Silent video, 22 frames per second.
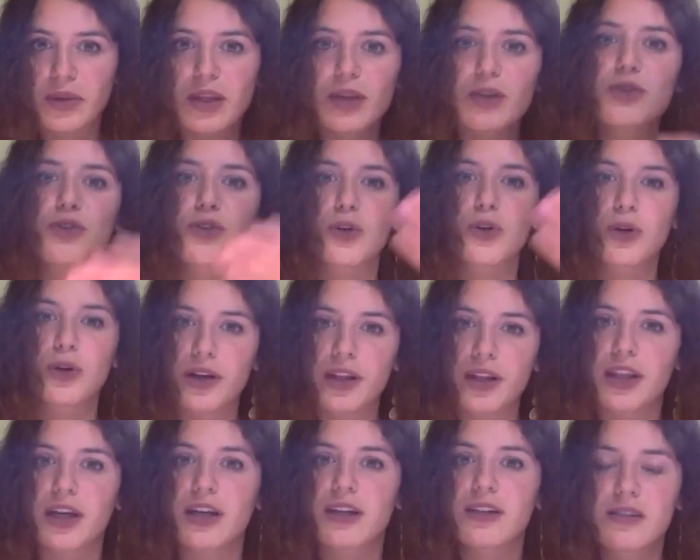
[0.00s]
So
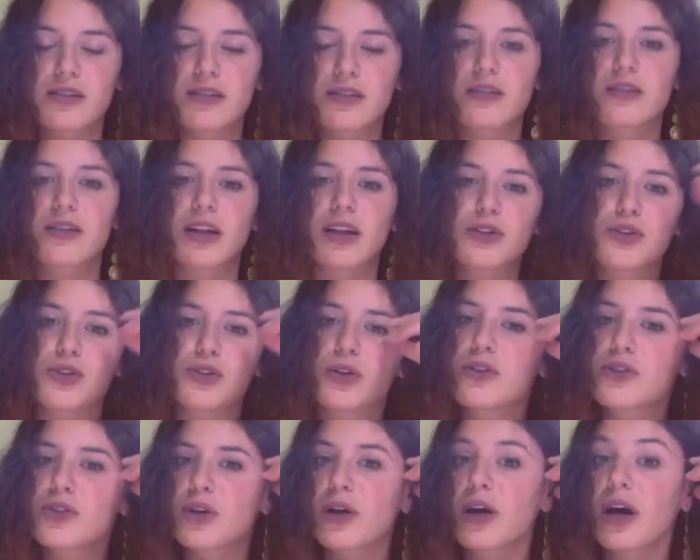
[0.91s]
that's
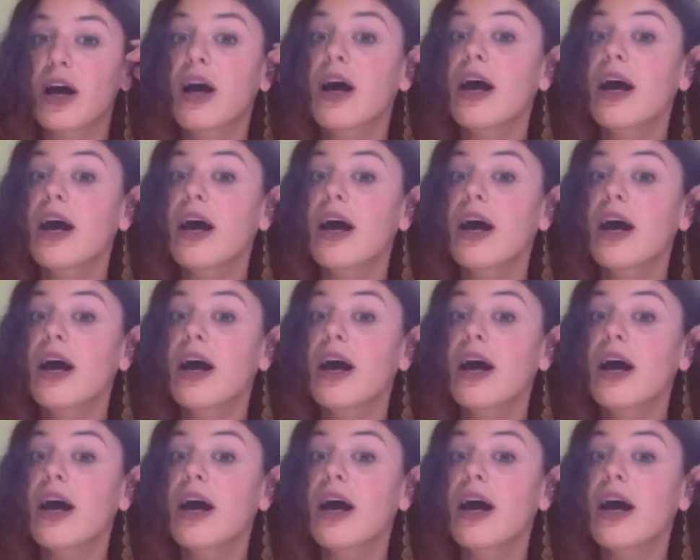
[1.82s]
also.